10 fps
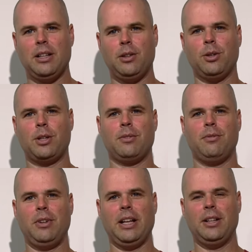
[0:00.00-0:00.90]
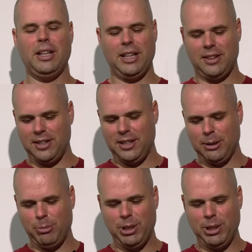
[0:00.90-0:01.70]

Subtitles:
look vaguely at the